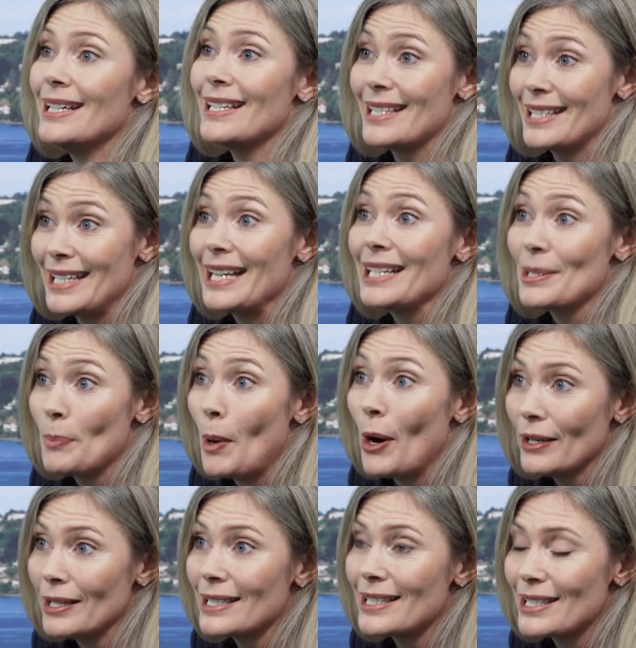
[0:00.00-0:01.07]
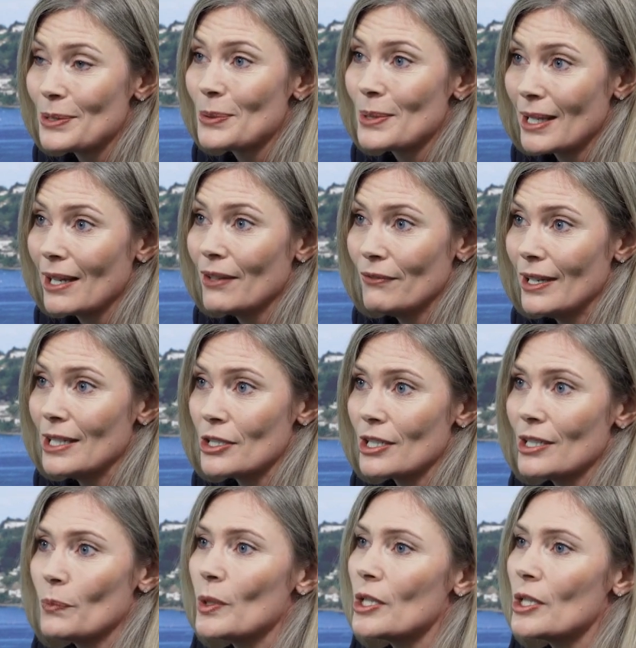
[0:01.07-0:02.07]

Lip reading: states parties to the convention,